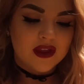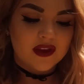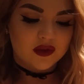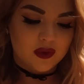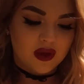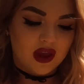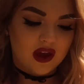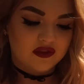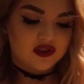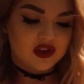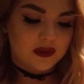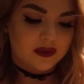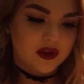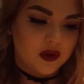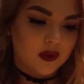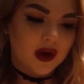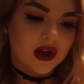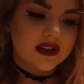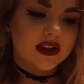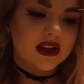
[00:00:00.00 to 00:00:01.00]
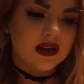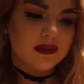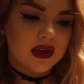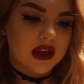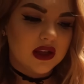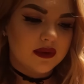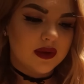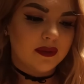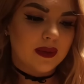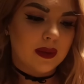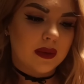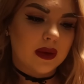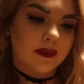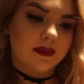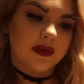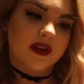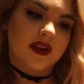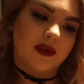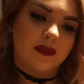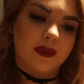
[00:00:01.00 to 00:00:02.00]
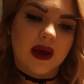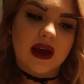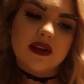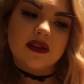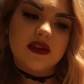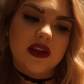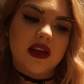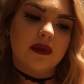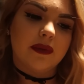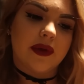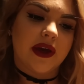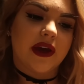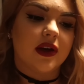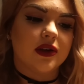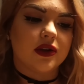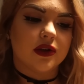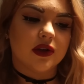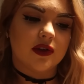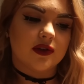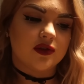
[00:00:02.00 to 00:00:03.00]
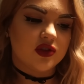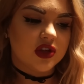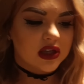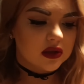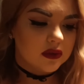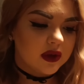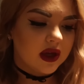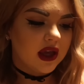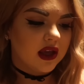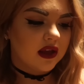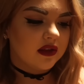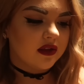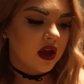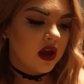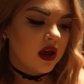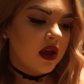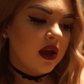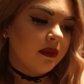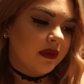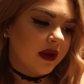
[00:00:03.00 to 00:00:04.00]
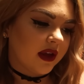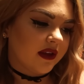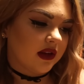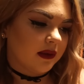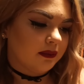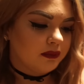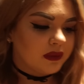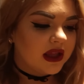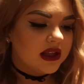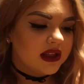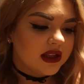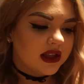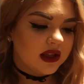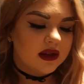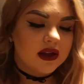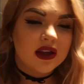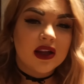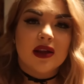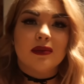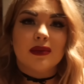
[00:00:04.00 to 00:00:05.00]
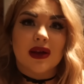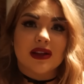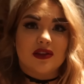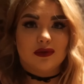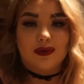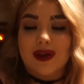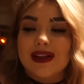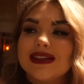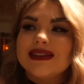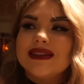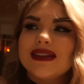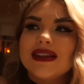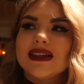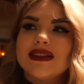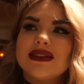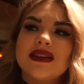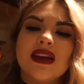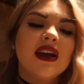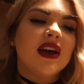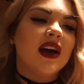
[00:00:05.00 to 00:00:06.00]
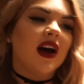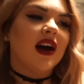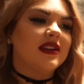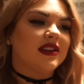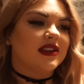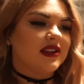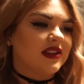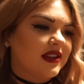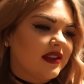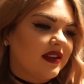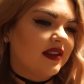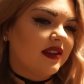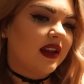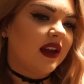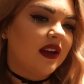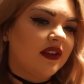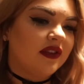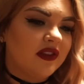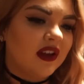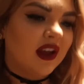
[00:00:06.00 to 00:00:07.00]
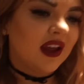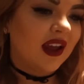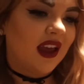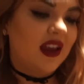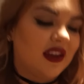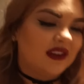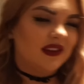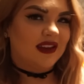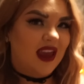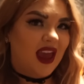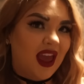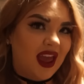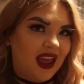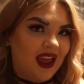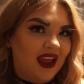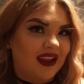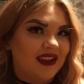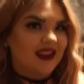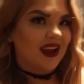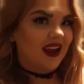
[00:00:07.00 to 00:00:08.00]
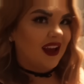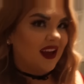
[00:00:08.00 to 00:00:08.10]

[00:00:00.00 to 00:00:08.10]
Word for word: So we have chips and guac that I made. We have my mom's kielbasa, my uncle's chicken wings, pigs in a blanket, mozzarella sticks, all the good stuff. Hell yeah.